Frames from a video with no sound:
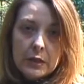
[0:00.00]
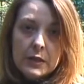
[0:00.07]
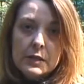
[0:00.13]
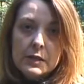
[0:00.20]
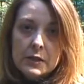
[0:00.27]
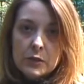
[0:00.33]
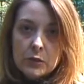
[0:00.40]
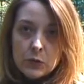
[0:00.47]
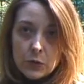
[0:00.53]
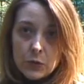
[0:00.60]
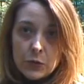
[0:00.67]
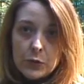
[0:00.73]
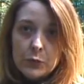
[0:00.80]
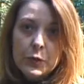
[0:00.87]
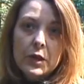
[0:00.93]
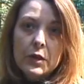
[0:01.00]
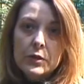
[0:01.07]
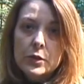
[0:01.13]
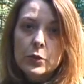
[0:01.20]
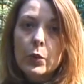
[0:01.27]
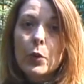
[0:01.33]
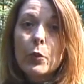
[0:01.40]
is good,
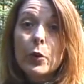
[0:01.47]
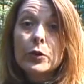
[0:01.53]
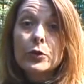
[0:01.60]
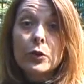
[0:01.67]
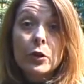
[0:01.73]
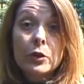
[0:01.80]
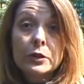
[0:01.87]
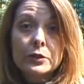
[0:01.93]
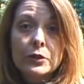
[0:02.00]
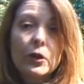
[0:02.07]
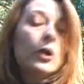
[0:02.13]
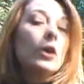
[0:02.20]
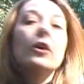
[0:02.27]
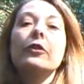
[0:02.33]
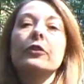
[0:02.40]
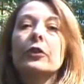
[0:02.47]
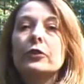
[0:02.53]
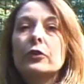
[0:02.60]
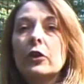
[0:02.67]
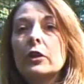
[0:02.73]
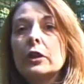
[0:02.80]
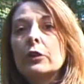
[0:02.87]
because we want also
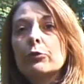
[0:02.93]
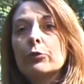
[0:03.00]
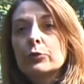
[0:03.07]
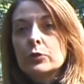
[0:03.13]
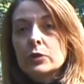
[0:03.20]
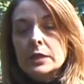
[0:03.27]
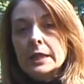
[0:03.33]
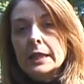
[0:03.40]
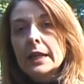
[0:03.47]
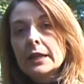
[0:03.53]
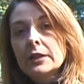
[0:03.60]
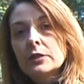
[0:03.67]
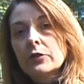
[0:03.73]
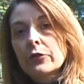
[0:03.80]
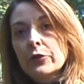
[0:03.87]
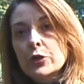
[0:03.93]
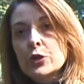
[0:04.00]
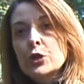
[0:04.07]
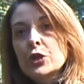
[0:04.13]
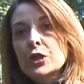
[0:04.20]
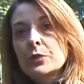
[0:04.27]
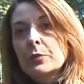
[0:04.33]
not only translate the
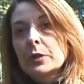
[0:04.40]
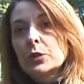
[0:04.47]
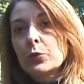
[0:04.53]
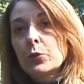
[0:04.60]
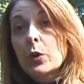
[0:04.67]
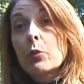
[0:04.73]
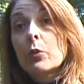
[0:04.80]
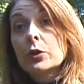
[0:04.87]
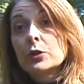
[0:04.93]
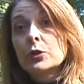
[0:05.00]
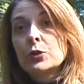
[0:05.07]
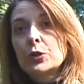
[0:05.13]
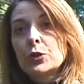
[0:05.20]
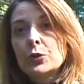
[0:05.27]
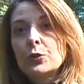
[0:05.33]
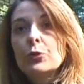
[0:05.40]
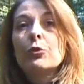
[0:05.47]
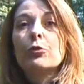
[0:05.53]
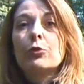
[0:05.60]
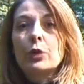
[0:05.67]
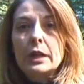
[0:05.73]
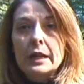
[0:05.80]
versions, but we want to
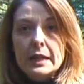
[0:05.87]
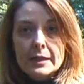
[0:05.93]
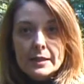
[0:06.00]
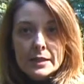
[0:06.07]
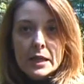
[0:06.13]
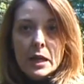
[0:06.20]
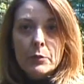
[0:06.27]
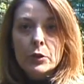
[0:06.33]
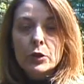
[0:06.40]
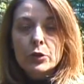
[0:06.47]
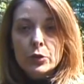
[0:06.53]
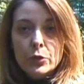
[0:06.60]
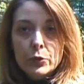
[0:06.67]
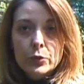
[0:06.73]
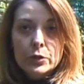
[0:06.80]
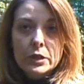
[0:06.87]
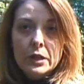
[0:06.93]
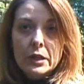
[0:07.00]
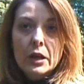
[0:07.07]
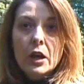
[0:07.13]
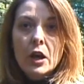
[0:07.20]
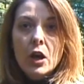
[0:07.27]
release them through
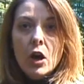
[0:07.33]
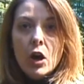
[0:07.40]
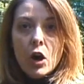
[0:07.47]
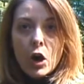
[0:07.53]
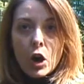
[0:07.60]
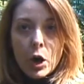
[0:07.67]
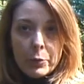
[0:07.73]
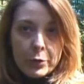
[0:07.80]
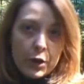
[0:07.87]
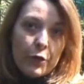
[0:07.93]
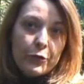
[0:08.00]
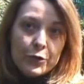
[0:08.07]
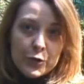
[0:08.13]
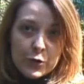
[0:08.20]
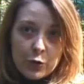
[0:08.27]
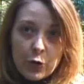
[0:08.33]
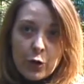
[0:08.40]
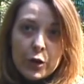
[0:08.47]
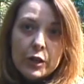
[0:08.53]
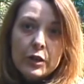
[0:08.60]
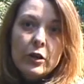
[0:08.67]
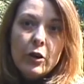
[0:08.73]
the
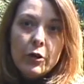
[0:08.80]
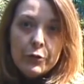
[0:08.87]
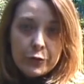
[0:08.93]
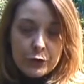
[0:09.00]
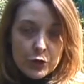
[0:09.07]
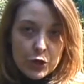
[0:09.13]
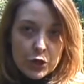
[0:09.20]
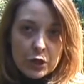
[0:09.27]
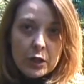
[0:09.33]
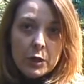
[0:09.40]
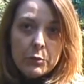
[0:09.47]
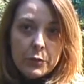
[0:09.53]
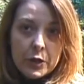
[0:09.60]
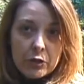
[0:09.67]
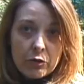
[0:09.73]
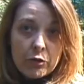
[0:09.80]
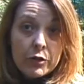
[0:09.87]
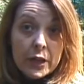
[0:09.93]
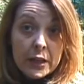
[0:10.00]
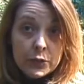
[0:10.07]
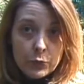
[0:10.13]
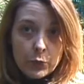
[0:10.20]
OpenOffice.org official mirror
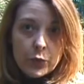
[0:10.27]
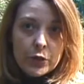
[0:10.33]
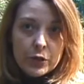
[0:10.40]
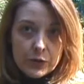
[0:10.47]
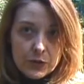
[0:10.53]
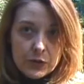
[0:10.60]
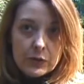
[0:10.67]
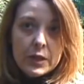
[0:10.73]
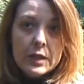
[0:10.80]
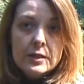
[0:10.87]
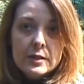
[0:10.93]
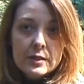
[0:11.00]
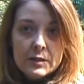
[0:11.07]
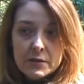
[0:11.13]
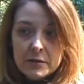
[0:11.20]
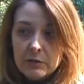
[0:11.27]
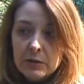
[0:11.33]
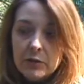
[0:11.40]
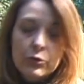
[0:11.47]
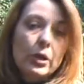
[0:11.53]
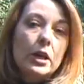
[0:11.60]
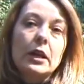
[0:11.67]
network. So that's
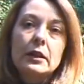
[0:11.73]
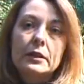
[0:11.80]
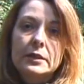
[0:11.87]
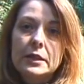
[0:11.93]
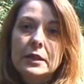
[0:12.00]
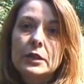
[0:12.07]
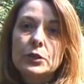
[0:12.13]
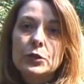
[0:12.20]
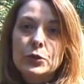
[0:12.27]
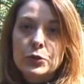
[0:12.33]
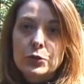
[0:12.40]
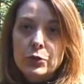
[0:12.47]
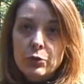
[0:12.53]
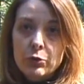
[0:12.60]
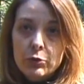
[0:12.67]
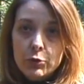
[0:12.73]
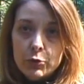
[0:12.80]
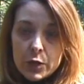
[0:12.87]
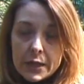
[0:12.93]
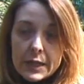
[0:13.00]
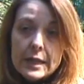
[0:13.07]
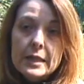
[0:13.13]
the real idea, to
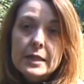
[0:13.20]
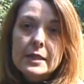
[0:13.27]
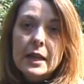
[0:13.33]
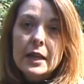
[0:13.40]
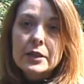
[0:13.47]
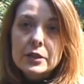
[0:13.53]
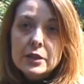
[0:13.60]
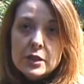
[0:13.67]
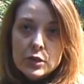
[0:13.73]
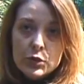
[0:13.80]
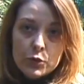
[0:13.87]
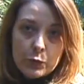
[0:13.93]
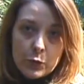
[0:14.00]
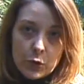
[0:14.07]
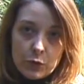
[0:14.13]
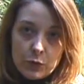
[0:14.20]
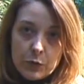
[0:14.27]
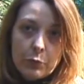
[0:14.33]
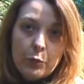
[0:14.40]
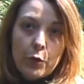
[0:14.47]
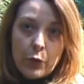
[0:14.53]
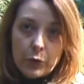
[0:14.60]
release and distribute the
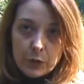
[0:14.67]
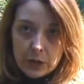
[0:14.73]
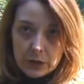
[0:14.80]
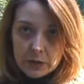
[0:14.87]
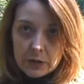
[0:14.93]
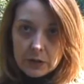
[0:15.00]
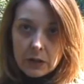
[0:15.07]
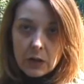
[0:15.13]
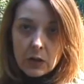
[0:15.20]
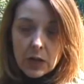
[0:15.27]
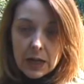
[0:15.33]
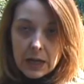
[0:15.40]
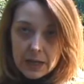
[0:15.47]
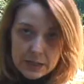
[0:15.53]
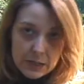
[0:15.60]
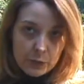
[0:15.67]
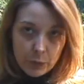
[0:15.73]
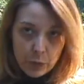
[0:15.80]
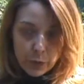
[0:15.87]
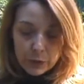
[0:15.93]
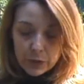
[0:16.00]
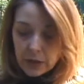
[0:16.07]
product, the localized
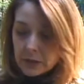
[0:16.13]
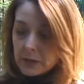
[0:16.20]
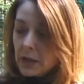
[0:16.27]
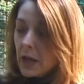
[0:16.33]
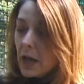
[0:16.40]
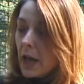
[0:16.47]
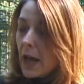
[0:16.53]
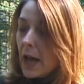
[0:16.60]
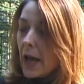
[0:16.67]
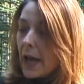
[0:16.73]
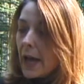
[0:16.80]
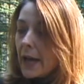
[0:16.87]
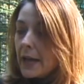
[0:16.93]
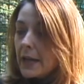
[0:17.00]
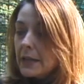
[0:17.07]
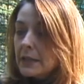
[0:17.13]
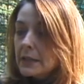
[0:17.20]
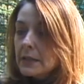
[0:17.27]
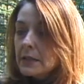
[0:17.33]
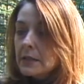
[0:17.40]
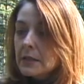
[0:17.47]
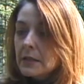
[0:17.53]
product.
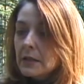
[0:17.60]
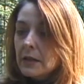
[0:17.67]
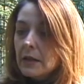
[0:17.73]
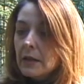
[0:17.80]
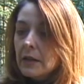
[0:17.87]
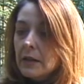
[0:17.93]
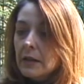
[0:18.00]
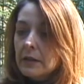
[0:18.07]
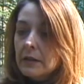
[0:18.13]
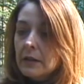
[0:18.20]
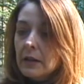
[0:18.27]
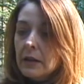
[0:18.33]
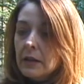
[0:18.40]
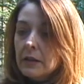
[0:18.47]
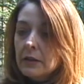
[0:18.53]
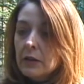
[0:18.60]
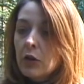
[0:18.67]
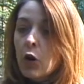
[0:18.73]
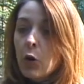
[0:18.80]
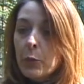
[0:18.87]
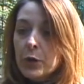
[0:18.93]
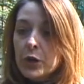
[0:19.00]
And the
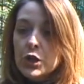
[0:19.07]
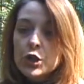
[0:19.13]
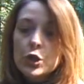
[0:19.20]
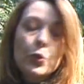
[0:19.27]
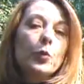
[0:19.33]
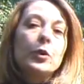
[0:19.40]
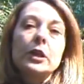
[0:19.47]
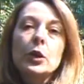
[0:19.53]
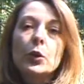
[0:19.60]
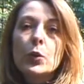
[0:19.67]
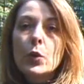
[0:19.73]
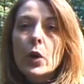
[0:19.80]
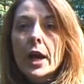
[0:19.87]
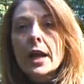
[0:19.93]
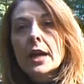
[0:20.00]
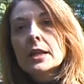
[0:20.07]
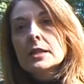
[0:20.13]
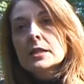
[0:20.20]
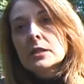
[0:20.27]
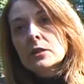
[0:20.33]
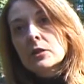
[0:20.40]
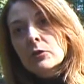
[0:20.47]
cooperation with the QA
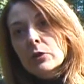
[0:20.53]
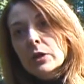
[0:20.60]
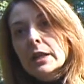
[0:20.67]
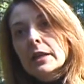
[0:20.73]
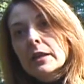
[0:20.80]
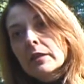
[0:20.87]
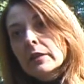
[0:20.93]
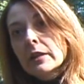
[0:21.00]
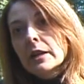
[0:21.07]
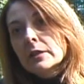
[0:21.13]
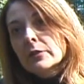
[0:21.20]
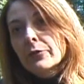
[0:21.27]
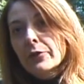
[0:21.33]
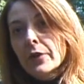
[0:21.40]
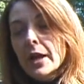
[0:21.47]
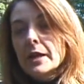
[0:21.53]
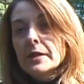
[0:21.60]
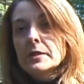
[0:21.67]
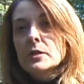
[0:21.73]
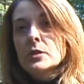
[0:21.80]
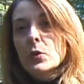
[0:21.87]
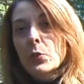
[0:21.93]
is really in that
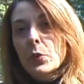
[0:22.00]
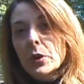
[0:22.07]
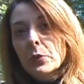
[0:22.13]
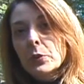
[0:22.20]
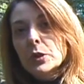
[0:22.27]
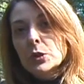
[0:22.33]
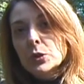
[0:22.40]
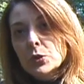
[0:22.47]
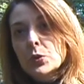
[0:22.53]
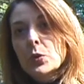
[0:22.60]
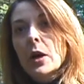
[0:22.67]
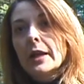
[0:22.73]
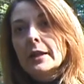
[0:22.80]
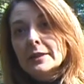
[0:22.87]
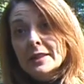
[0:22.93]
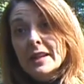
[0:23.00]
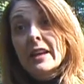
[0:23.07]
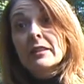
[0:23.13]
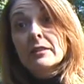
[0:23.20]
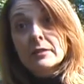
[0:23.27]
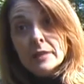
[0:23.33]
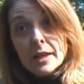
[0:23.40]
phase. So when we do
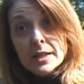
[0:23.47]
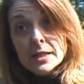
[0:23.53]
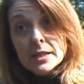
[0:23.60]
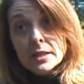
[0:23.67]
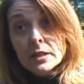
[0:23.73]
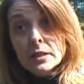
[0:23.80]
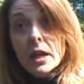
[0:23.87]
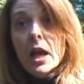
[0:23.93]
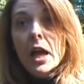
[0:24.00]
L10n testing